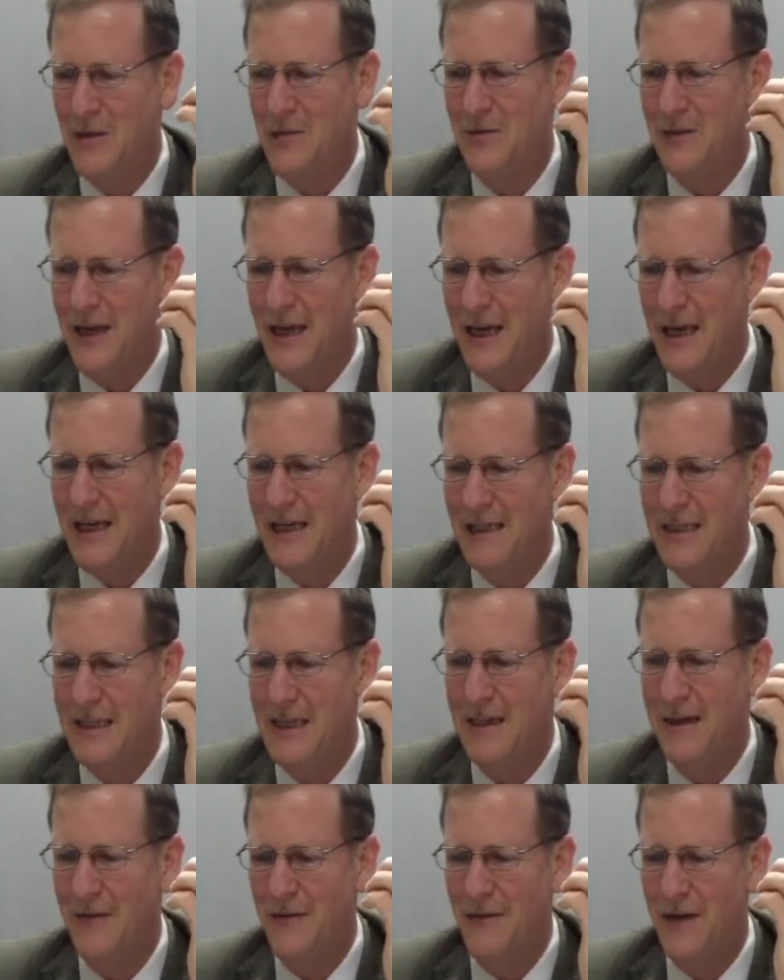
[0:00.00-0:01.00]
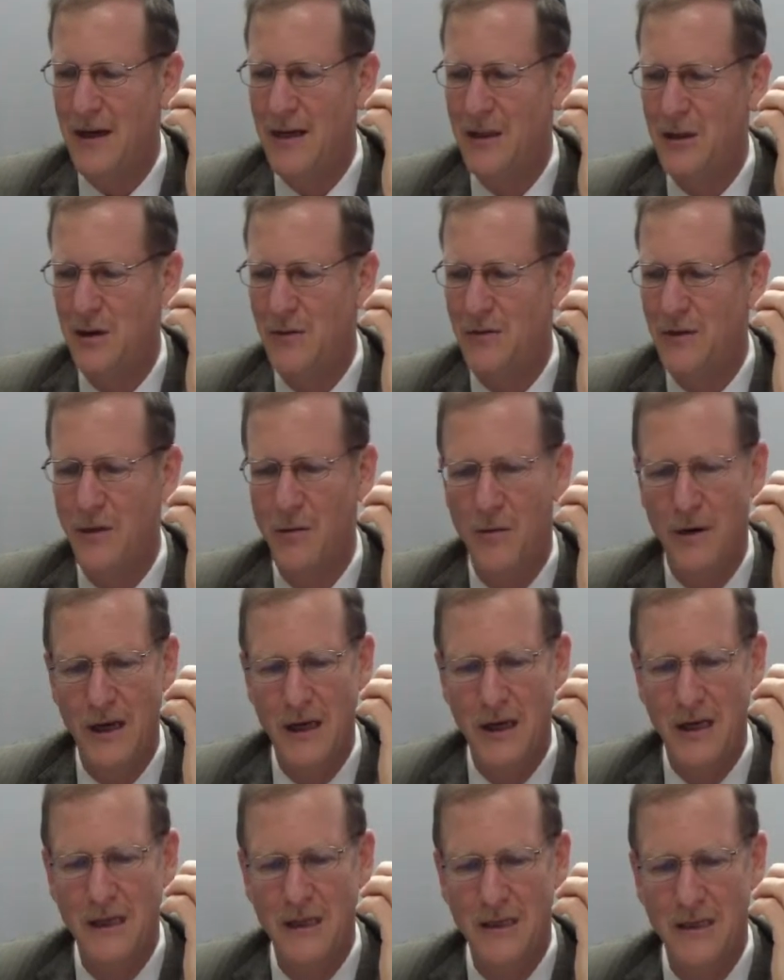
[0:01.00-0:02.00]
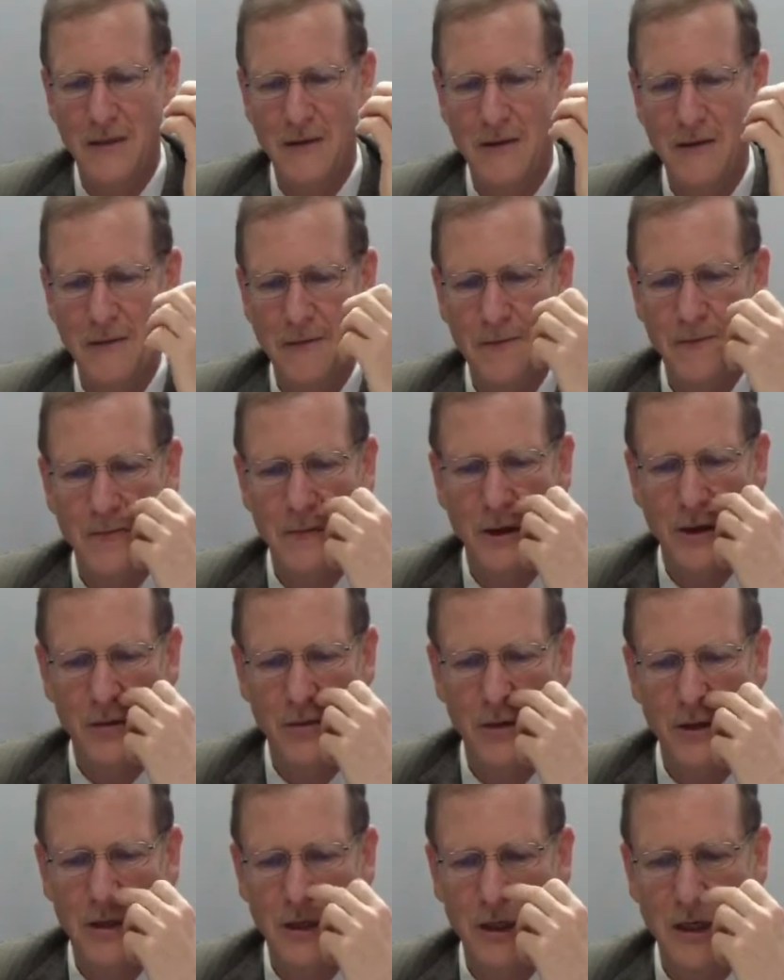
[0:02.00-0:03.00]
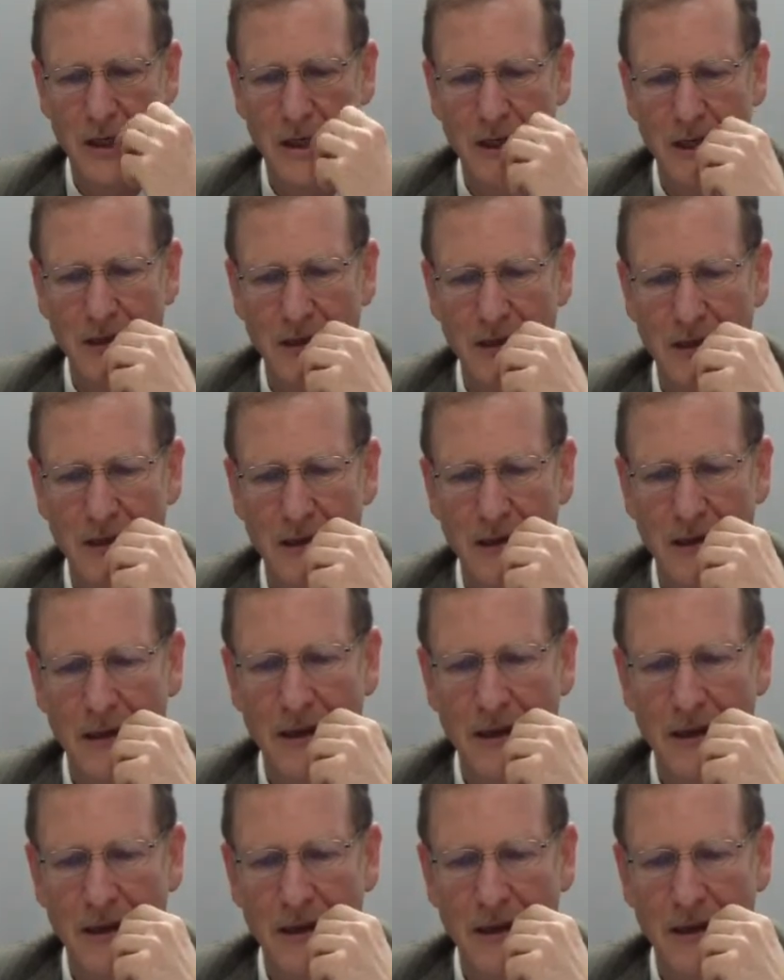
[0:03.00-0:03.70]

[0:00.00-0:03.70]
of the east and the face of the west which is